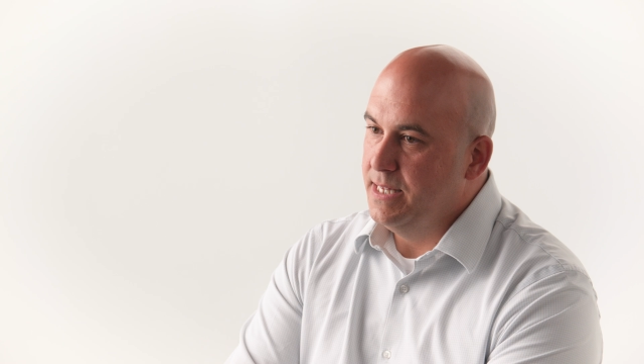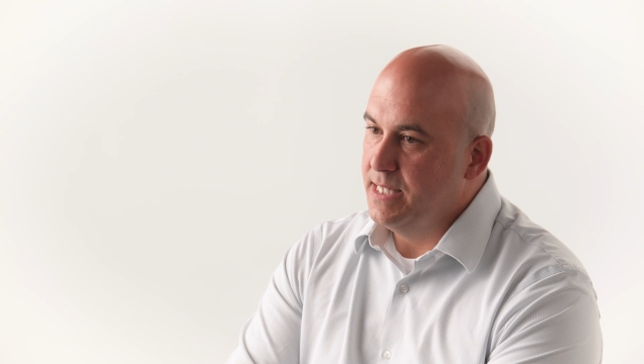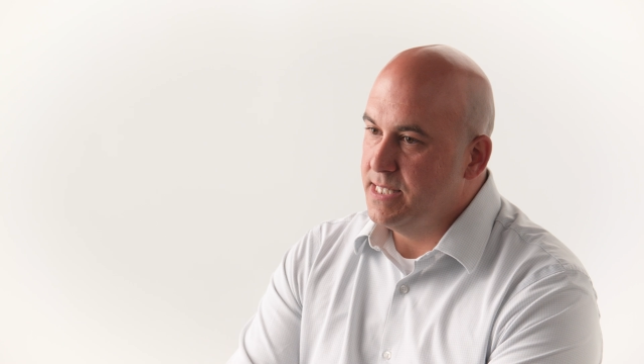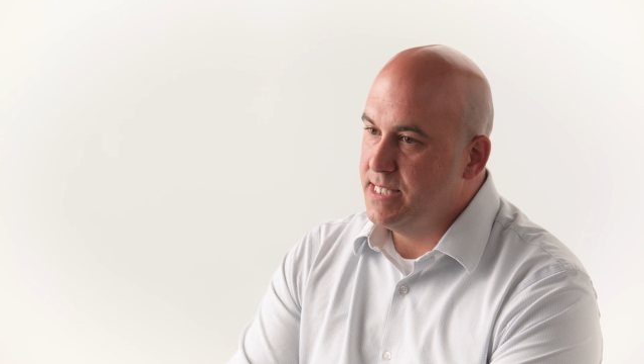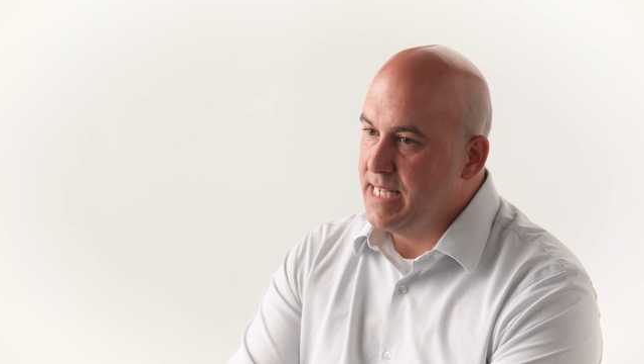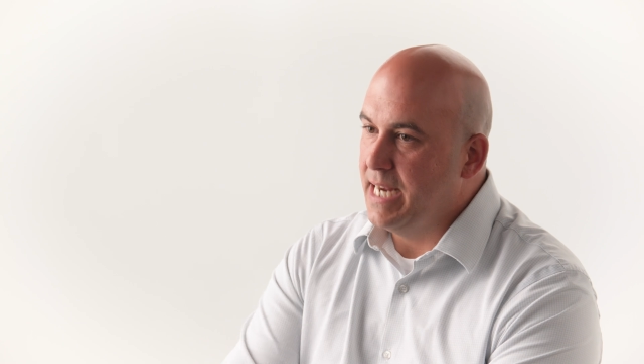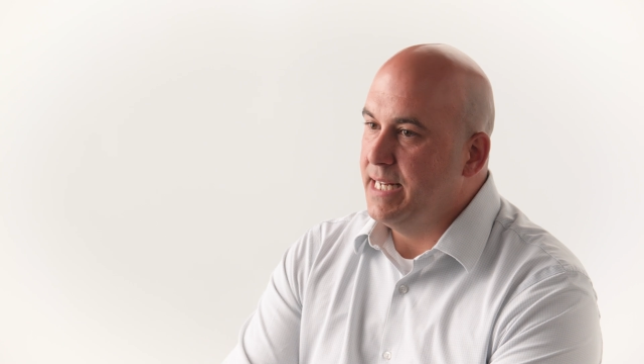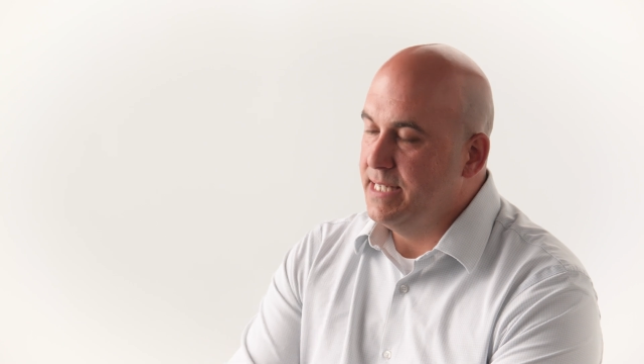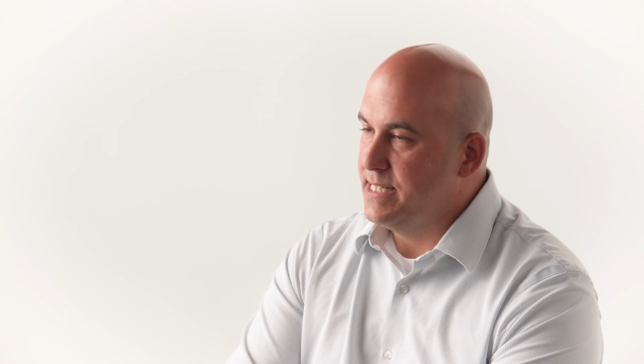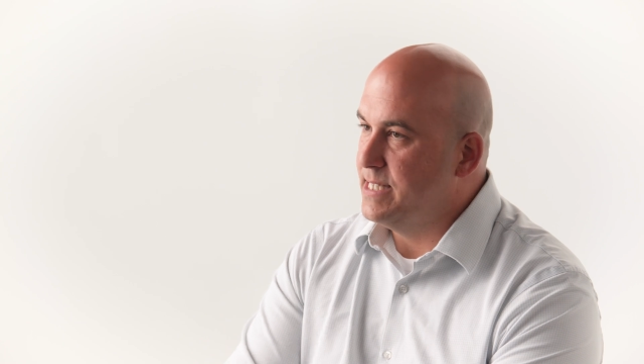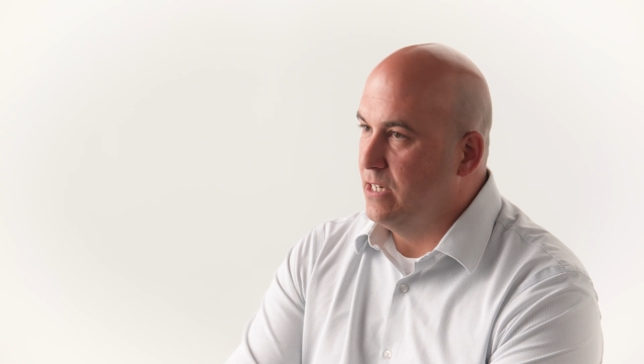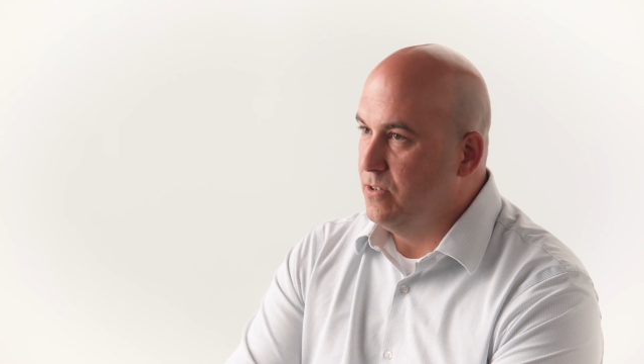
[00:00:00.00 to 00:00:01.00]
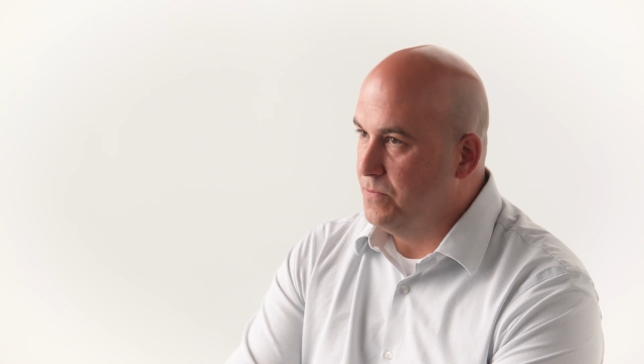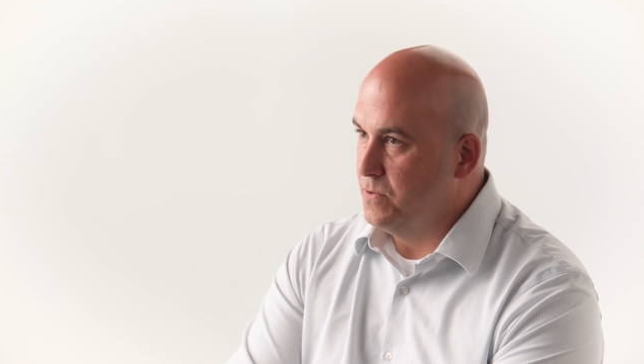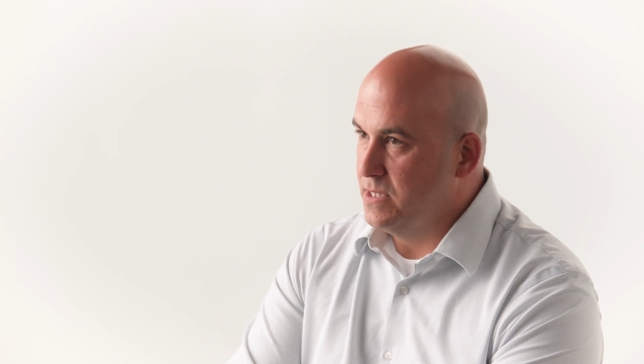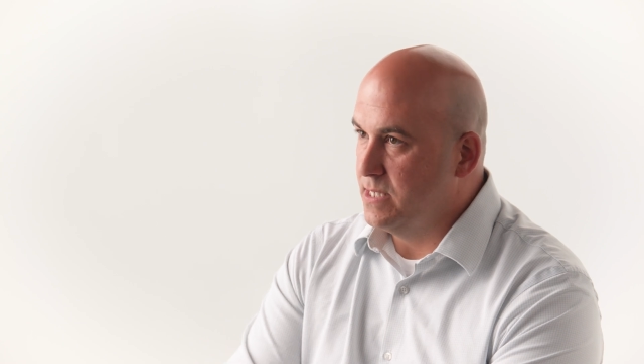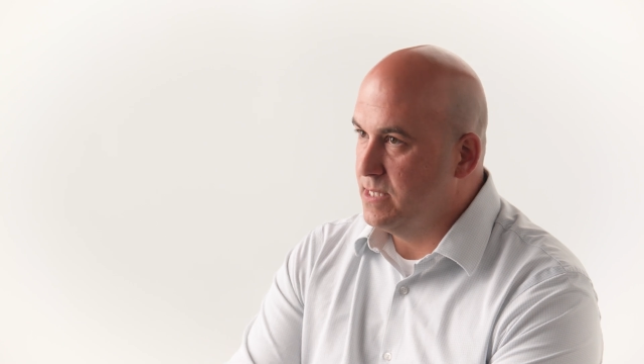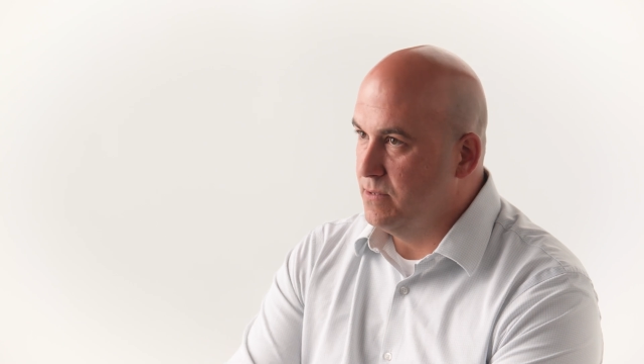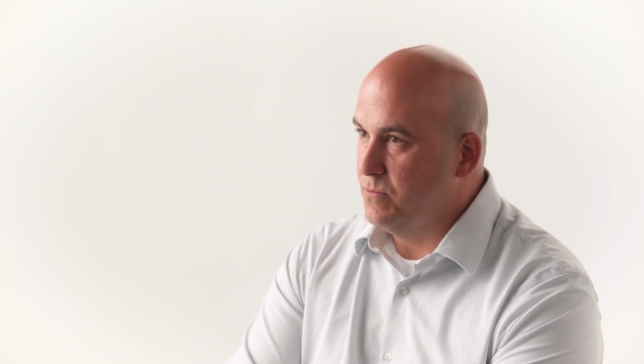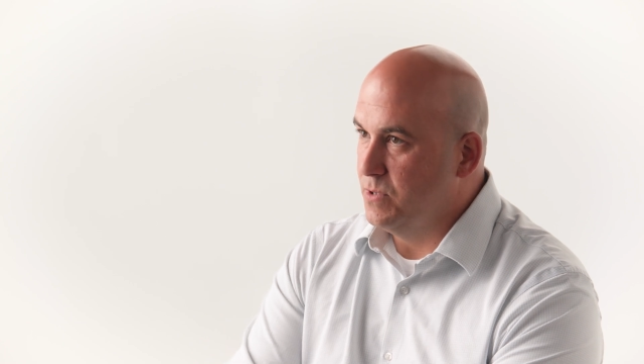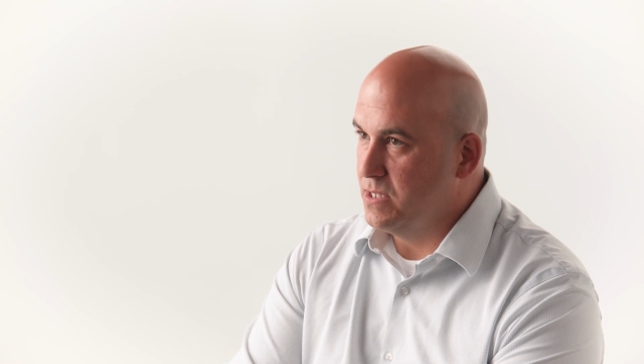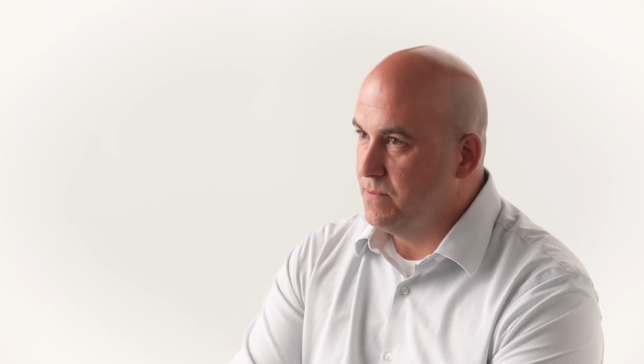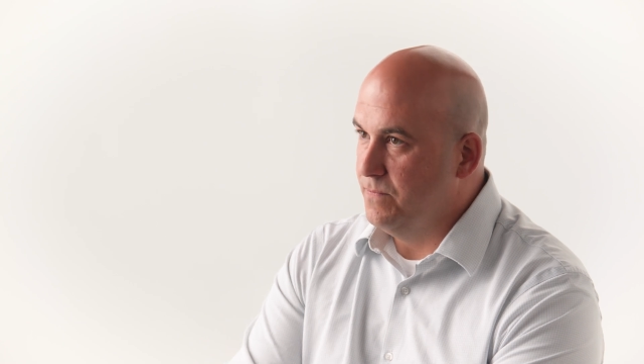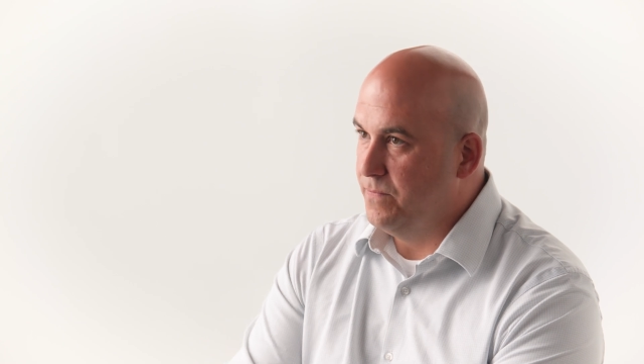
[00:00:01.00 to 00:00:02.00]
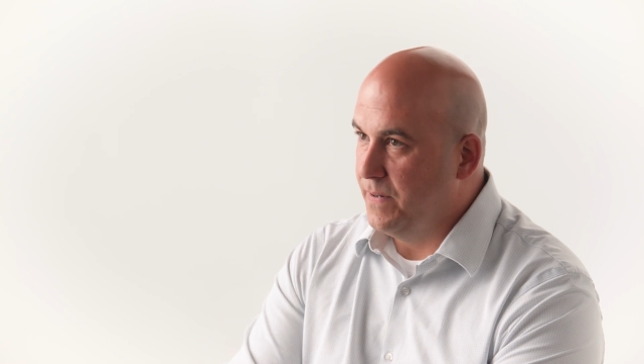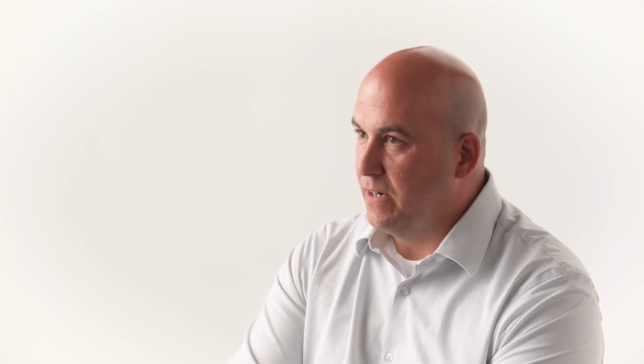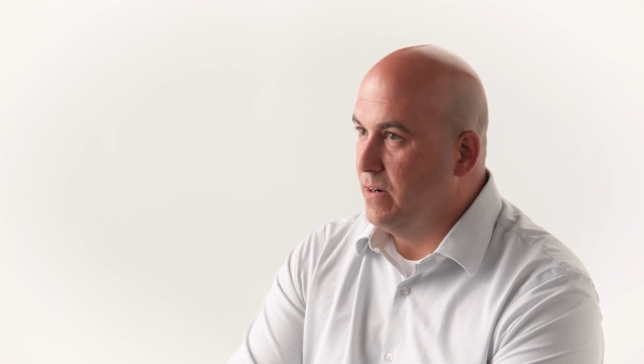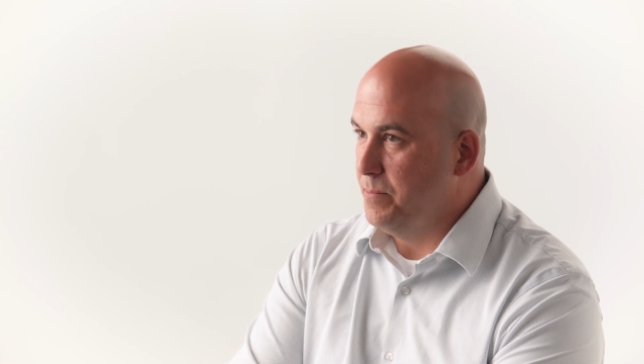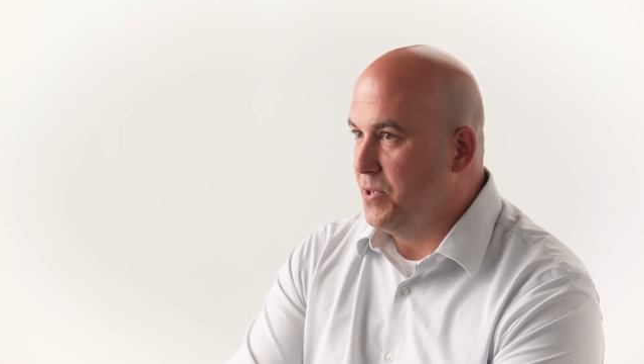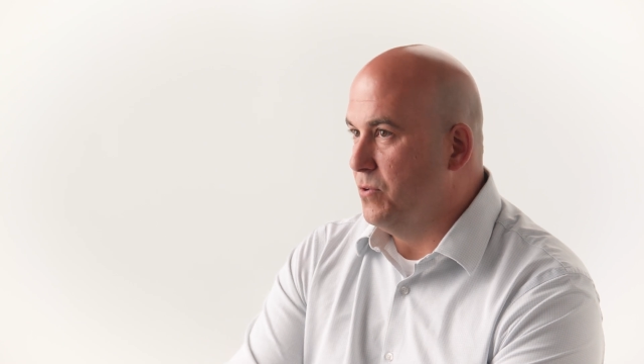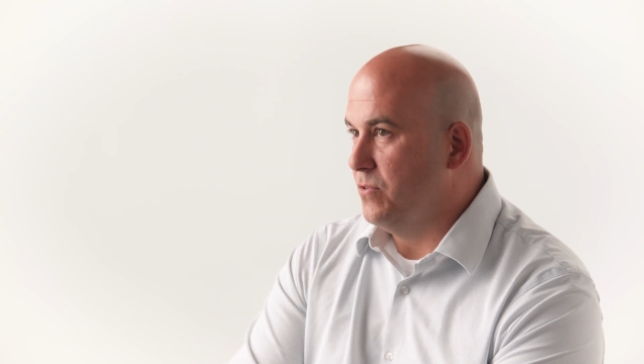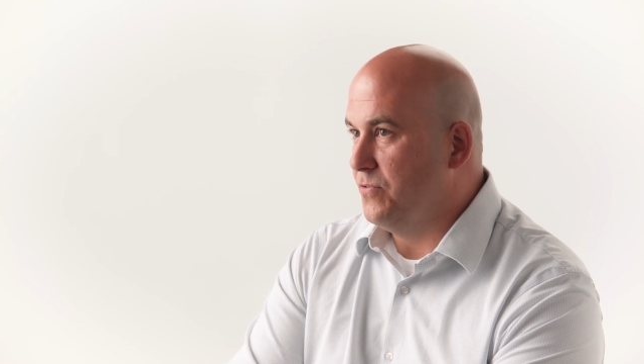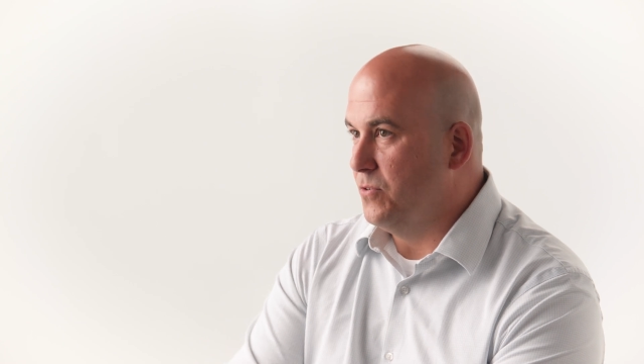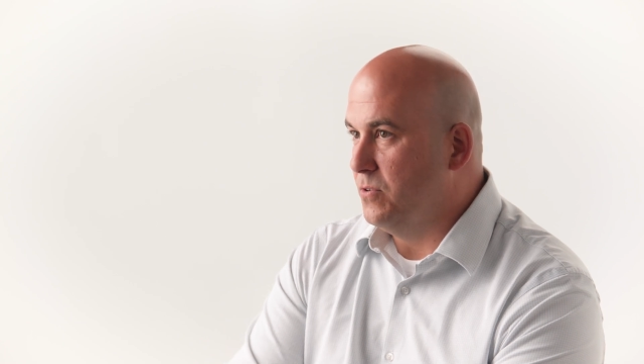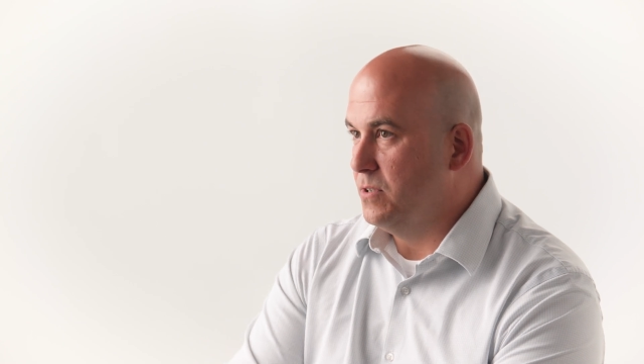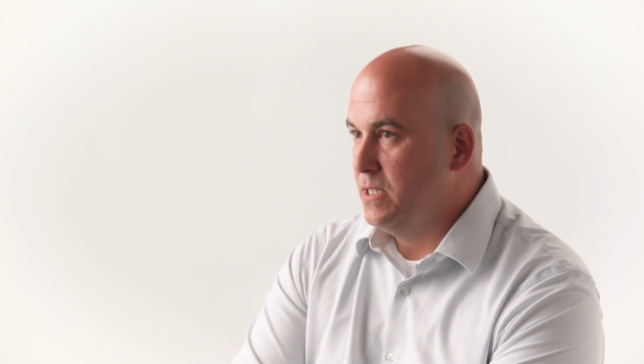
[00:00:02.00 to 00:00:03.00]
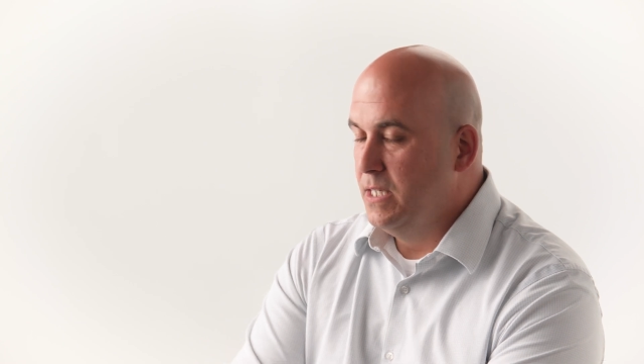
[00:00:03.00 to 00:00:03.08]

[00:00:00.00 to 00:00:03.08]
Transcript: The set itself was very beautiful.